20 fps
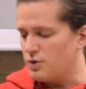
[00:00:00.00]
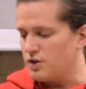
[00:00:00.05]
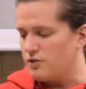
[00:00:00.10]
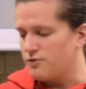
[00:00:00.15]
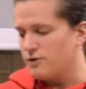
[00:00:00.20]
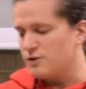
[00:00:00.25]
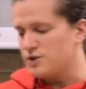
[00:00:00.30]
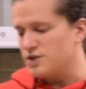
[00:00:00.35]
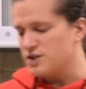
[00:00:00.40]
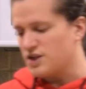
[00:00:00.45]
one of the
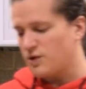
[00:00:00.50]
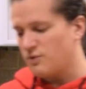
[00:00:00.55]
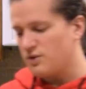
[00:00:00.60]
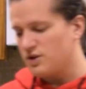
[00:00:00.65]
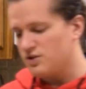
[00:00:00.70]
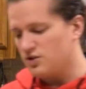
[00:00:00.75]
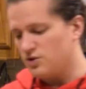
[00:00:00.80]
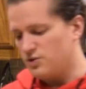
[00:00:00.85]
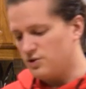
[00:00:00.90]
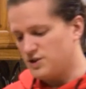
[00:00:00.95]
first things I want
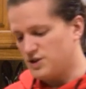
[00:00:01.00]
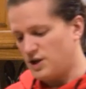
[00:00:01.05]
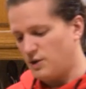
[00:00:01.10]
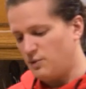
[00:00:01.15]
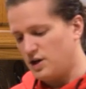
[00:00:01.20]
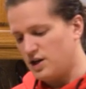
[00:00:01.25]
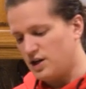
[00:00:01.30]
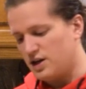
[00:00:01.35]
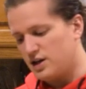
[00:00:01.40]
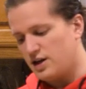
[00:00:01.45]
to do is I
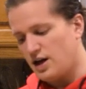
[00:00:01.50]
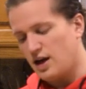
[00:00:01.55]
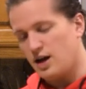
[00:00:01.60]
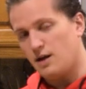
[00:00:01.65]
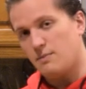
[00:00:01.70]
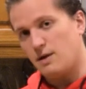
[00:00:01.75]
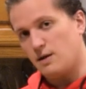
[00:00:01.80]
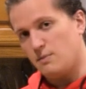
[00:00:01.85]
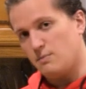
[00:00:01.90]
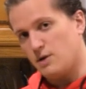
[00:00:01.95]
want to cut
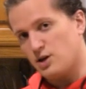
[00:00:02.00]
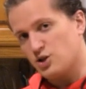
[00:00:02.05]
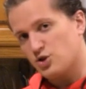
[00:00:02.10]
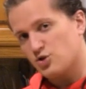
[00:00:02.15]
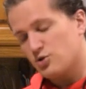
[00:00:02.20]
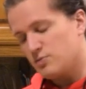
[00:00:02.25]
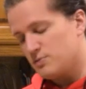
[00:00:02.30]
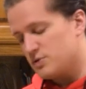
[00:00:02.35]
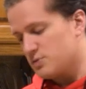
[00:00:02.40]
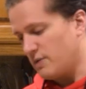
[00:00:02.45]
up my
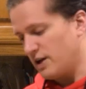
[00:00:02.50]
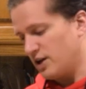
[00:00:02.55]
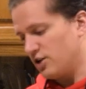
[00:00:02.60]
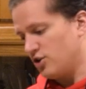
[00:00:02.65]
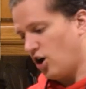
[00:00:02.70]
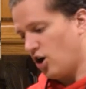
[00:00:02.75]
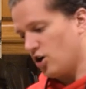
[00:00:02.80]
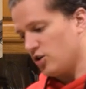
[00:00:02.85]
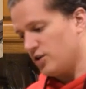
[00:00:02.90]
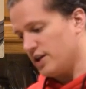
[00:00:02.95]
mushrooms, my
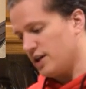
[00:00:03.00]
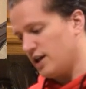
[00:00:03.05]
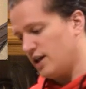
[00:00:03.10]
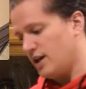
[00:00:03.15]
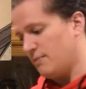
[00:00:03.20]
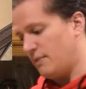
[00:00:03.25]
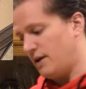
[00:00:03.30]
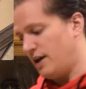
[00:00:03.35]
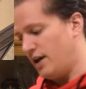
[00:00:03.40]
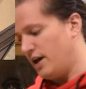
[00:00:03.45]
garlic,
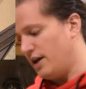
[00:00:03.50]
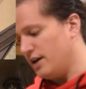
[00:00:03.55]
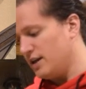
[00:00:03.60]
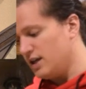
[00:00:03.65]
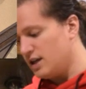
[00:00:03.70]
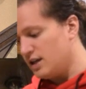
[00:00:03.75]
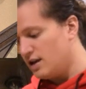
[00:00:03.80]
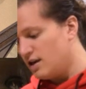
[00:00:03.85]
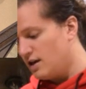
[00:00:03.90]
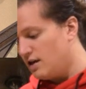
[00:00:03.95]
and my
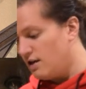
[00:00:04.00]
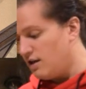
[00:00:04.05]
onion,